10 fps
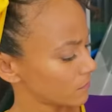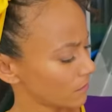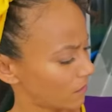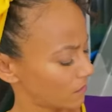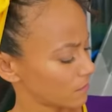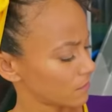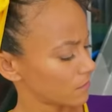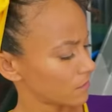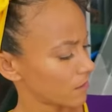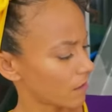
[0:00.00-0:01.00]
Huh,
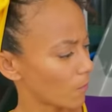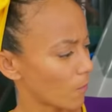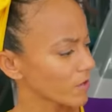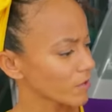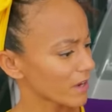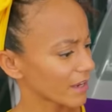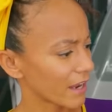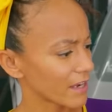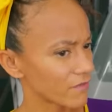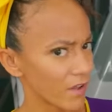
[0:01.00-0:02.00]
I wonder what
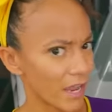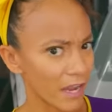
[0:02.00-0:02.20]
kind of